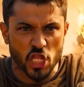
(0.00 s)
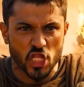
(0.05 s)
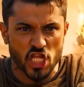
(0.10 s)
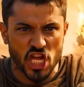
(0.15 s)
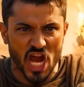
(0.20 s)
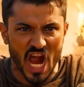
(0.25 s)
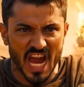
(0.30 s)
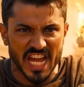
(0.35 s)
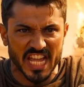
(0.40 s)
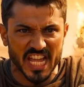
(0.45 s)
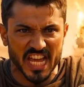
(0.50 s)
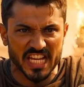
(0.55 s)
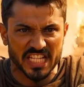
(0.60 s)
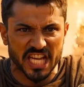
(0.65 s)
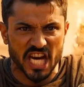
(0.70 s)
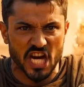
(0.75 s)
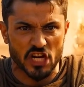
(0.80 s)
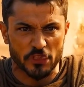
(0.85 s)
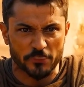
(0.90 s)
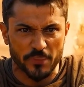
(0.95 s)
a tennis
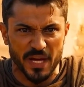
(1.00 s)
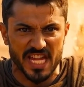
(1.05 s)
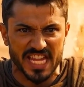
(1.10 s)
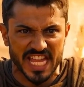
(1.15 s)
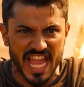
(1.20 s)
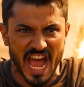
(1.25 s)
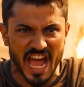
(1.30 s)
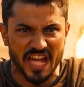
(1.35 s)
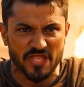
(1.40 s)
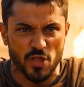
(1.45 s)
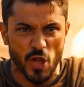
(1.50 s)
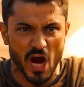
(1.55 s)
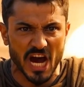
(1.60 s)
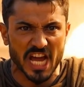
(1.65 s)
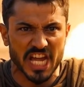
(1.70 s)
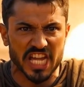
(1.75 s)
player who had fallen